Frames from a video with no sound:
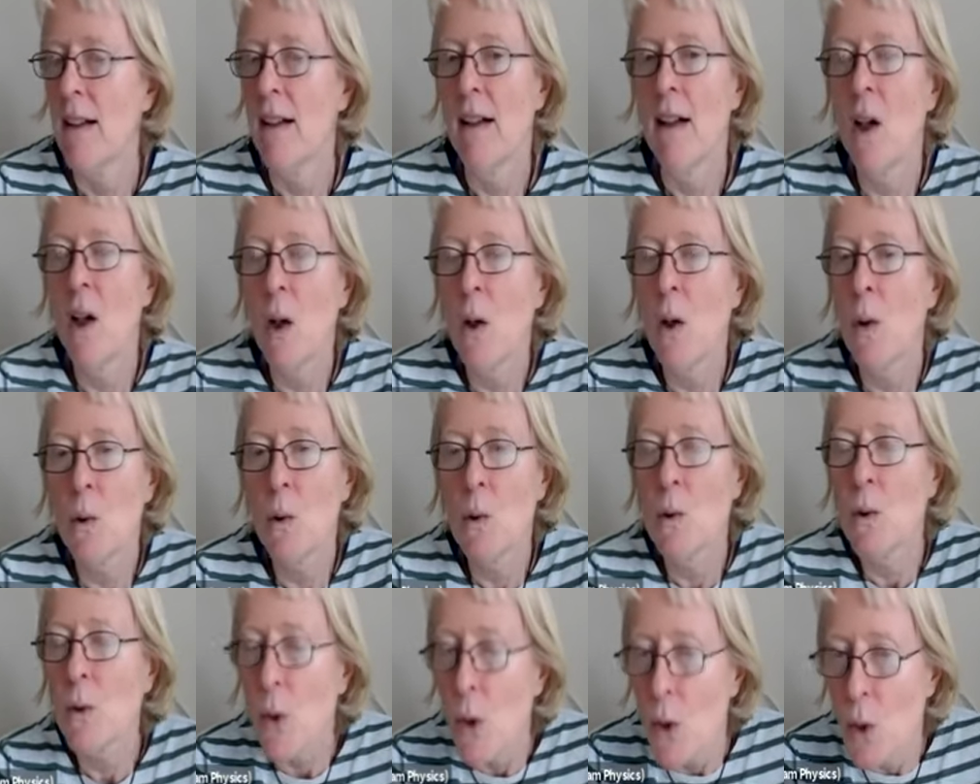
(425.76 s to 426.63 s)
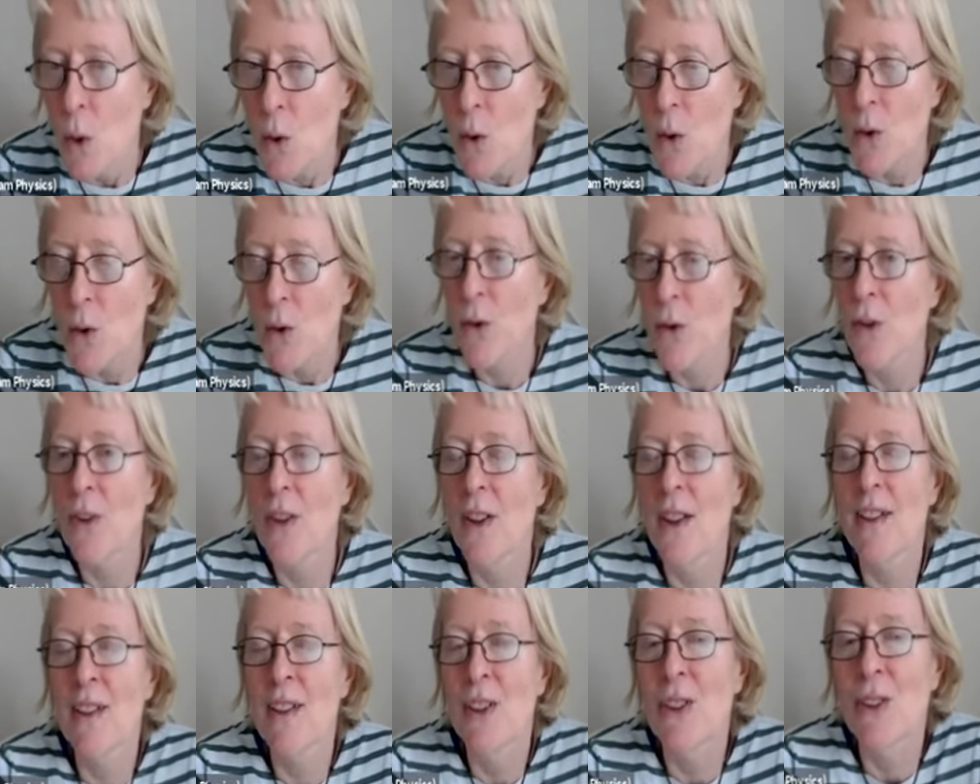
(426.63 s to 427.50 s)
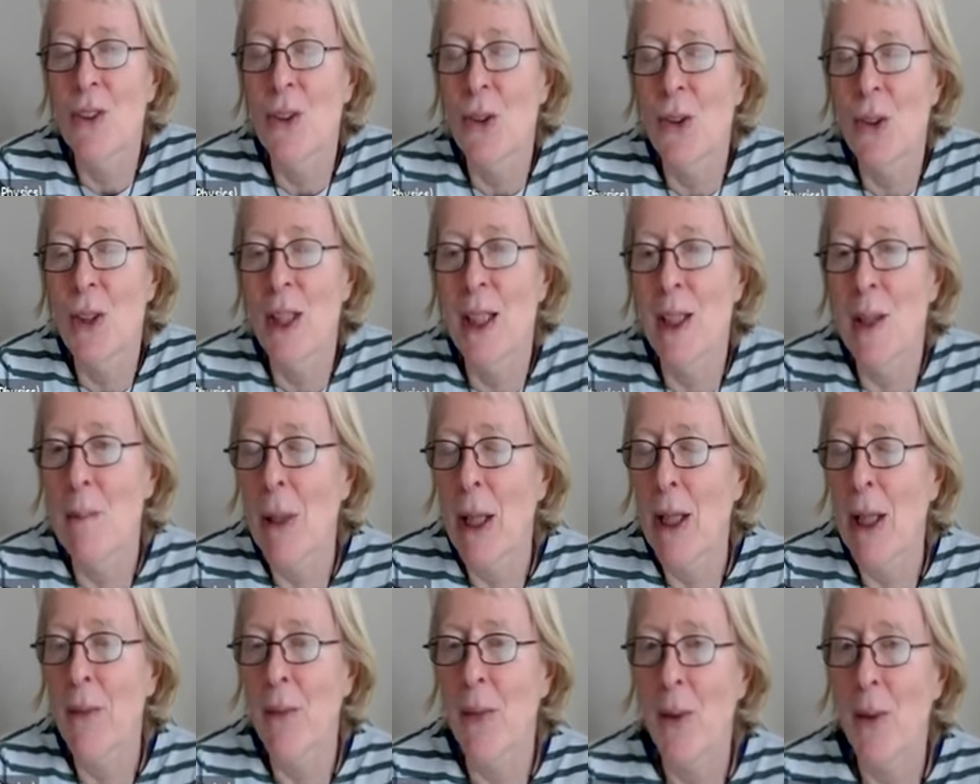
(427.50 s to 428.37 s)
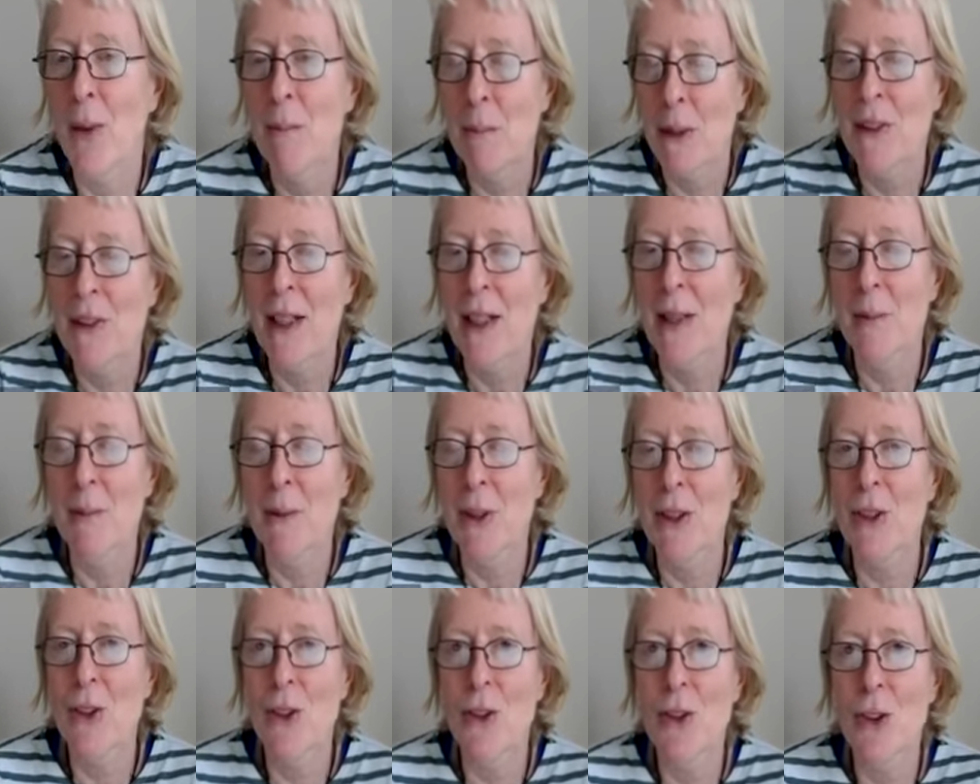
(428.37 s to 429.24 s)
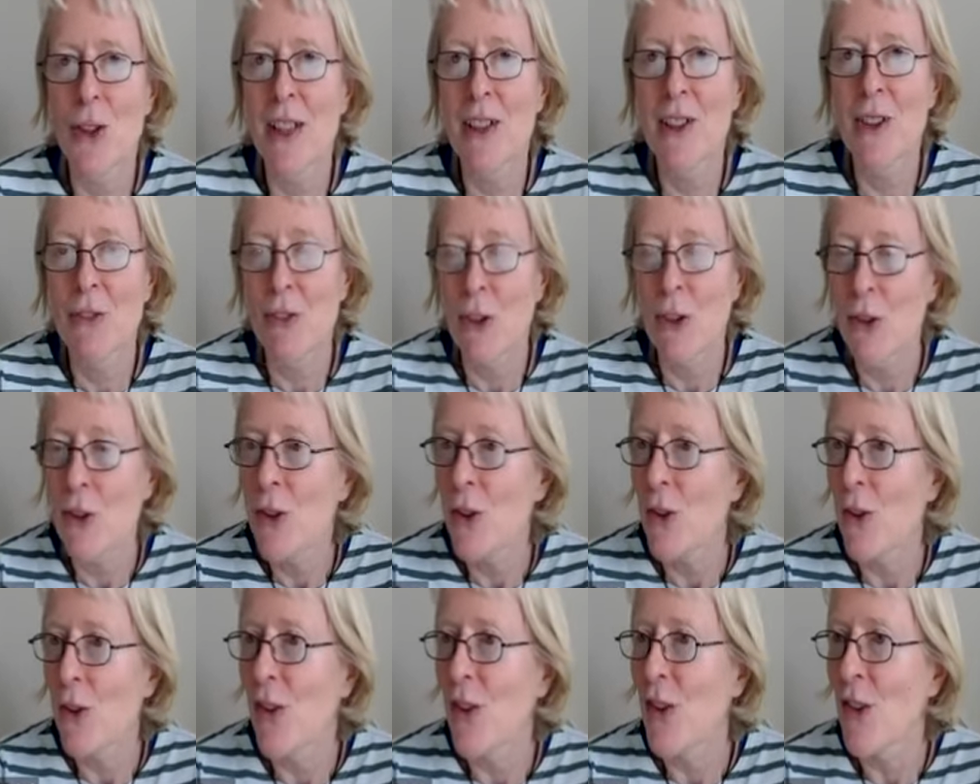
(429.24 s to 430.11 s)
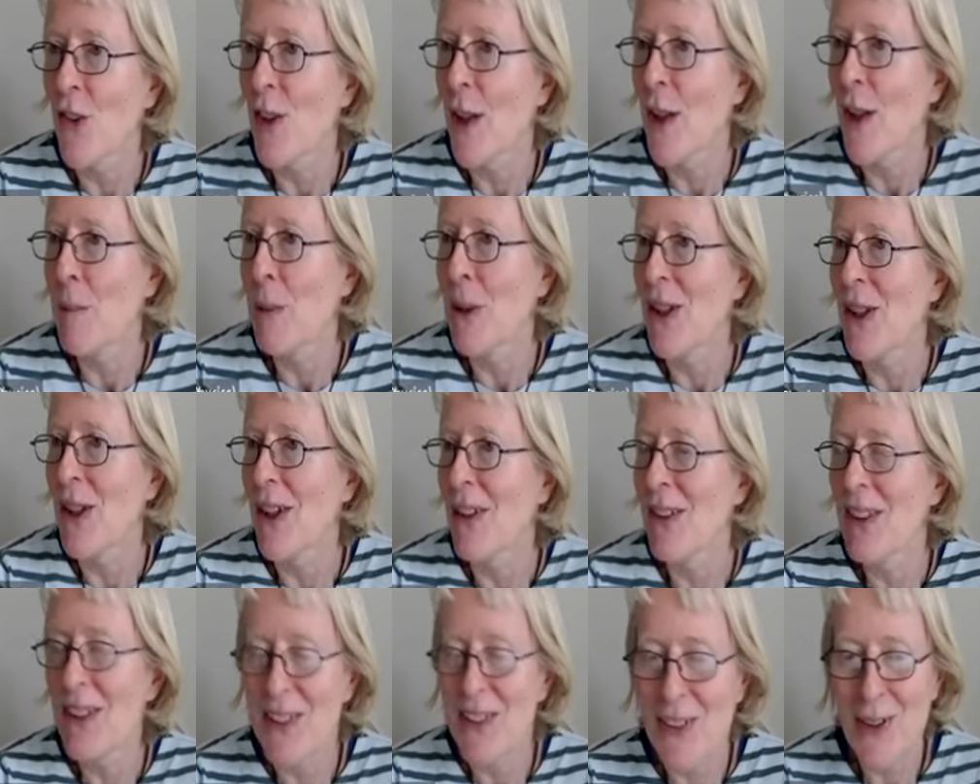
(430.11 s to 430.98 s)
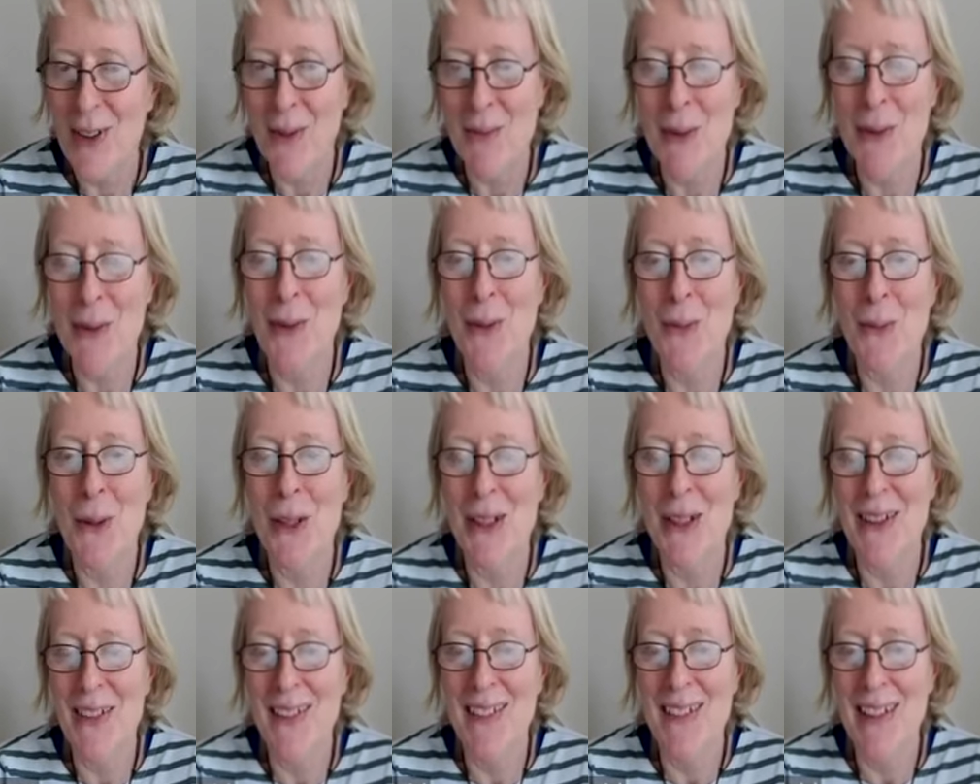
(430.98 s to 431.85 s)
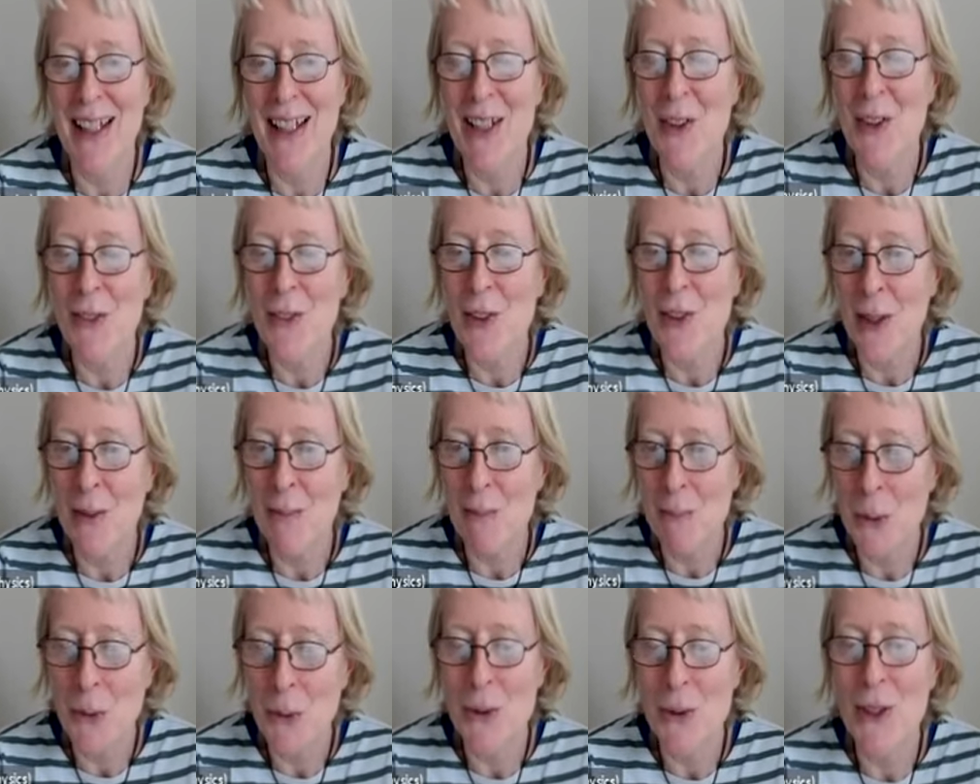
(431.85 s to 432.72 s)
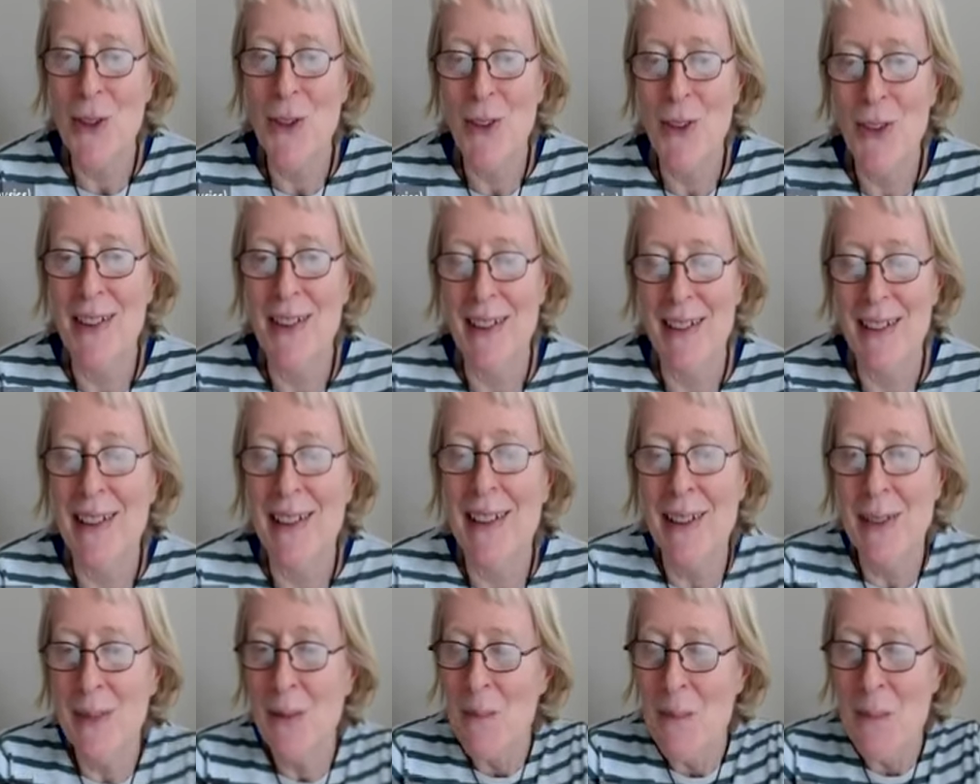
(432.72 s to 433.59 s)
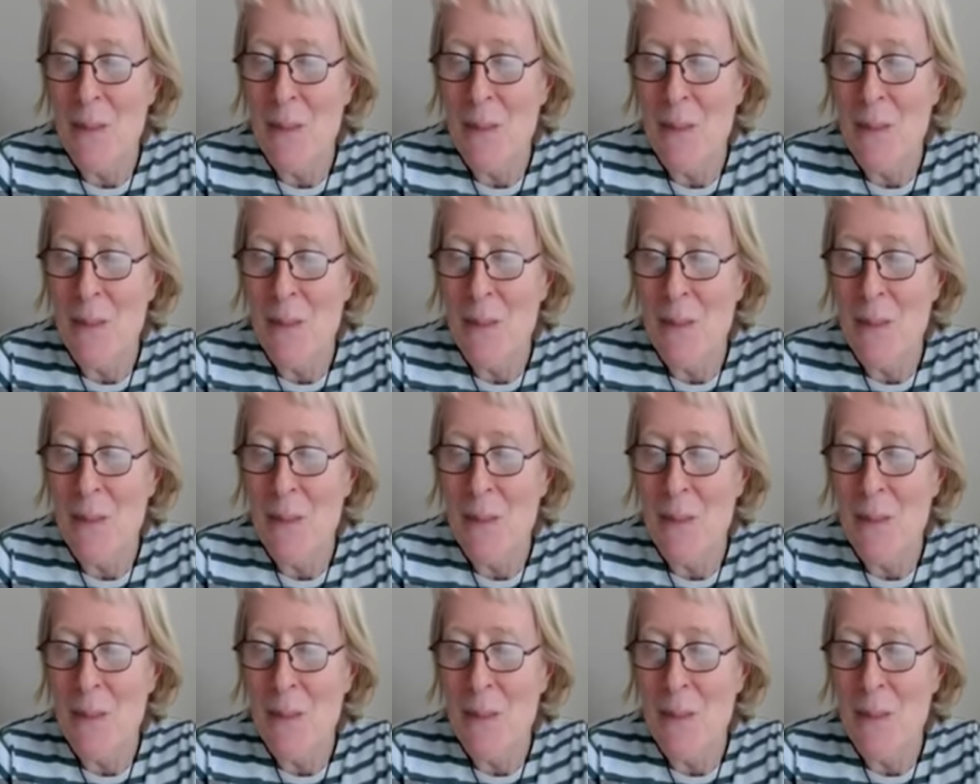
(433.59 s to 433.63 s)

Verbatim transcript: a whole course uh, talking about them, but I'm going to try to focus this seminar on some of the work that I have done more recently.